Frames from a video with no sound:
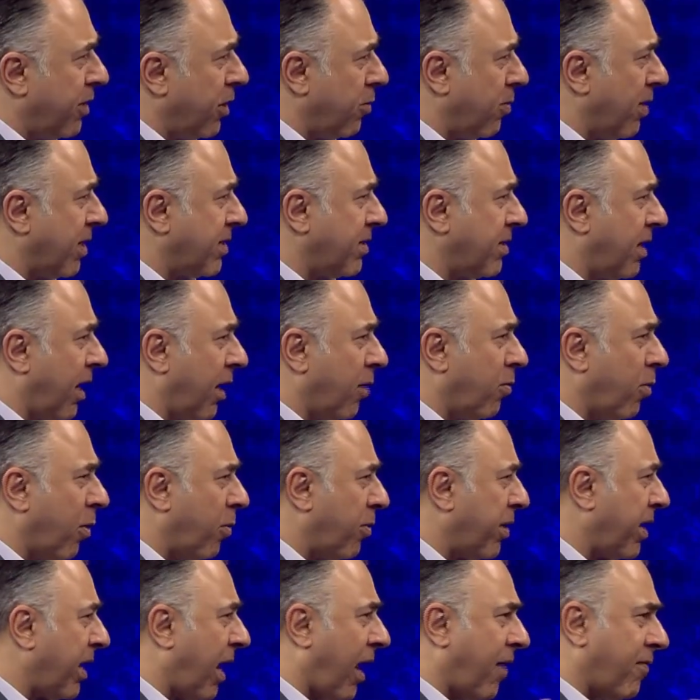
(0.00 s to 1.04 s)
U.S. saying, well,
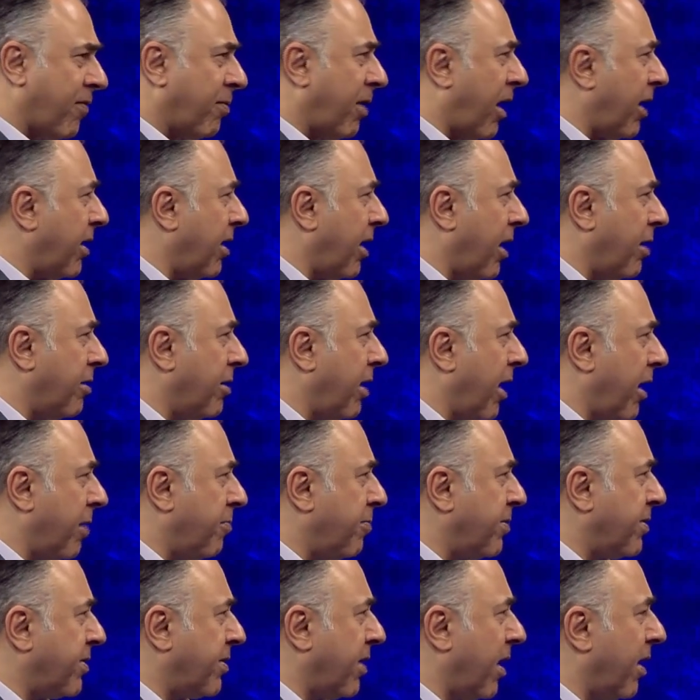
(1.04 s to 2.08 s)
we gave them
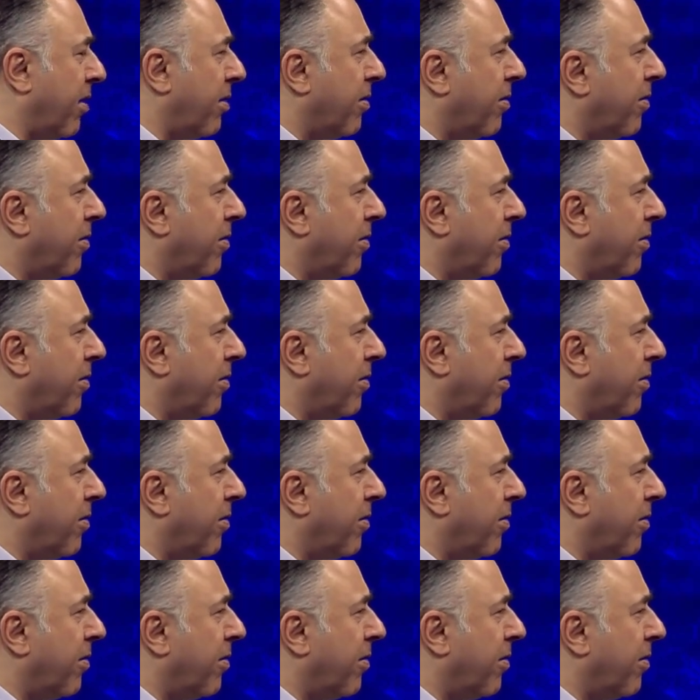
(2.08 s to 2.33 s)
98%?